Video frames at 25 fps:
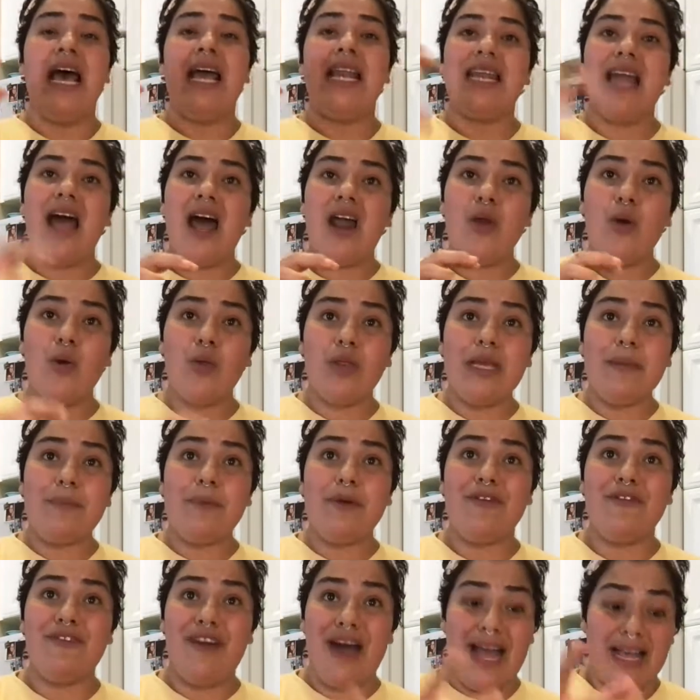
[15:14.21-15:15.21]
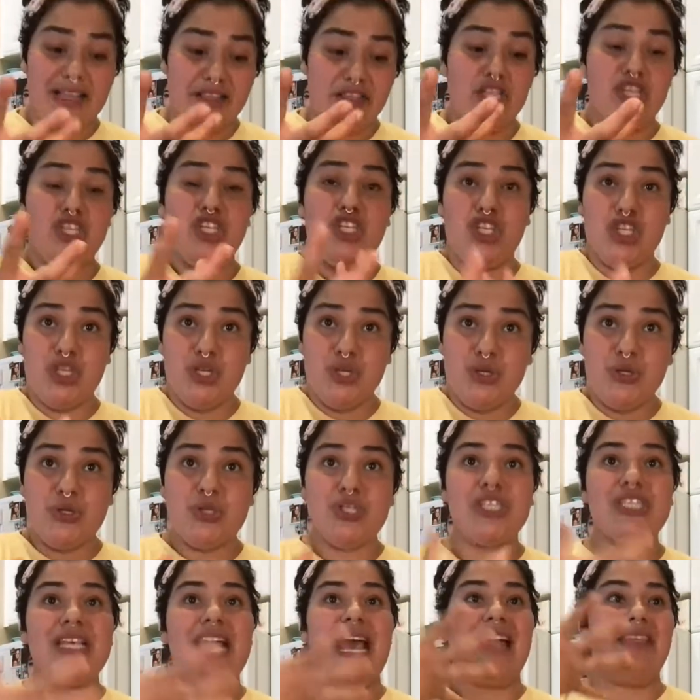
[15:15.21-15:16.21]
not only provide the
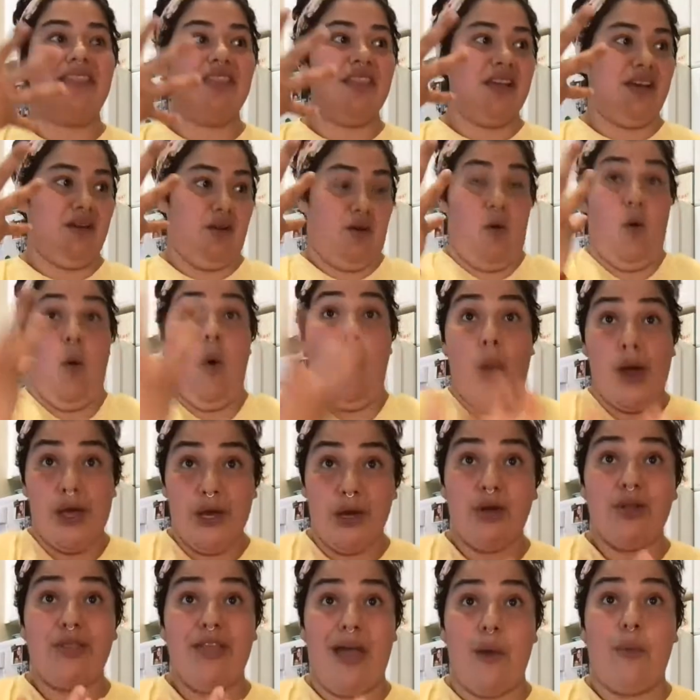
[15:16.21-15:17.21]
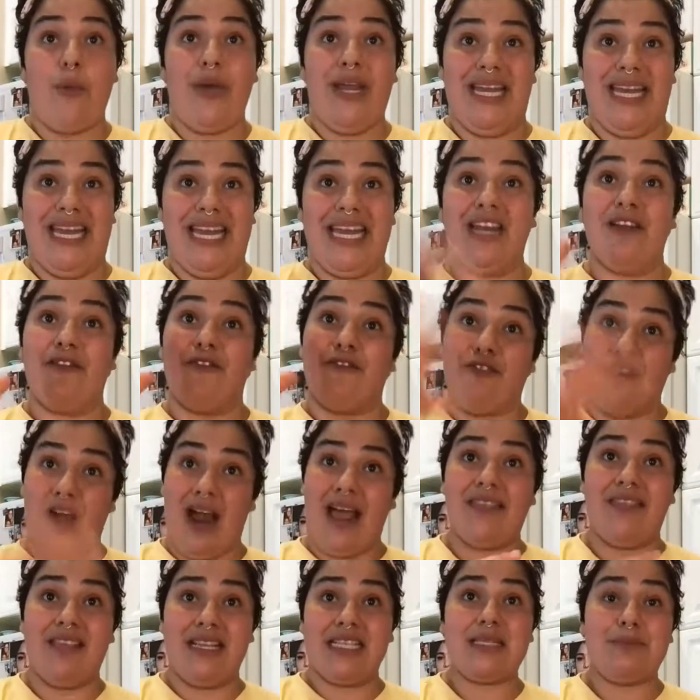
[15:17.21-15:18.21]
juice and the oil that we need to
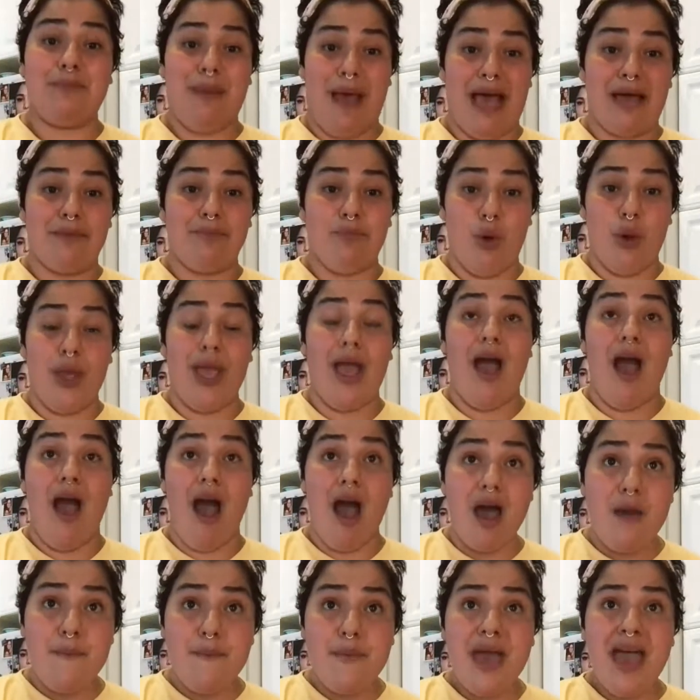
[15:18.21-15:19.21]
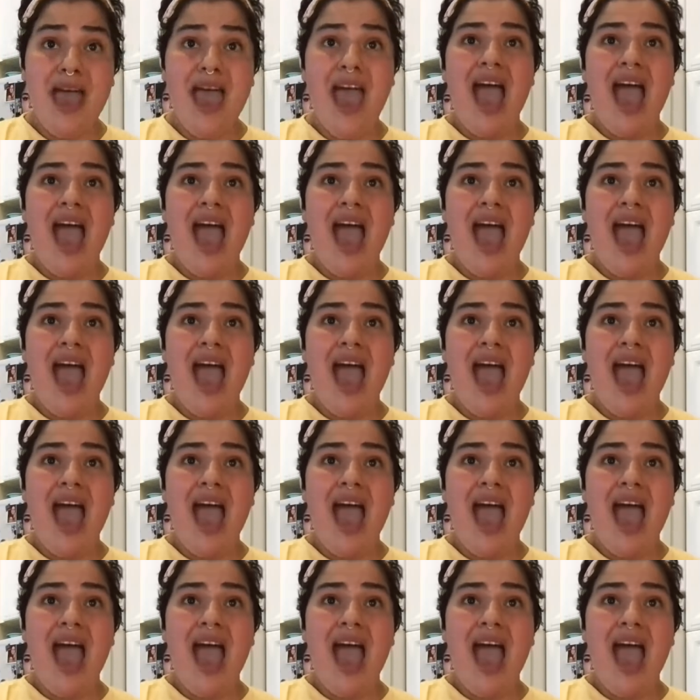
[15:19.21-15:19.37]
fry this bad boy up,